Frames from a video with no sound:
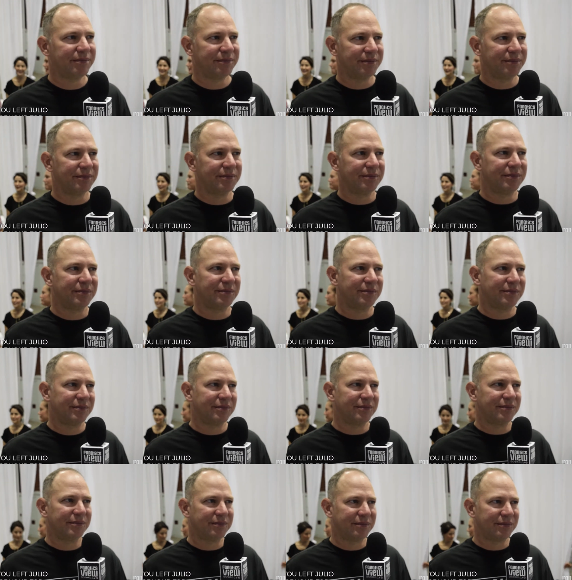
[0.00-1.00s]

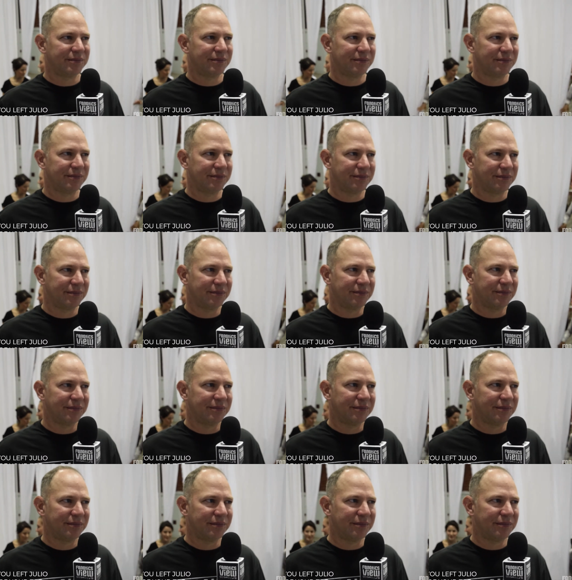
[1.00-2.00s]

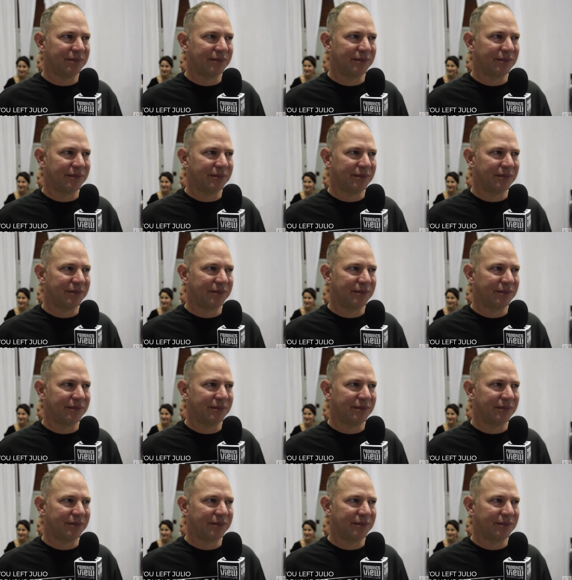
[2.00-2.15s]
No one is speaking in this clip.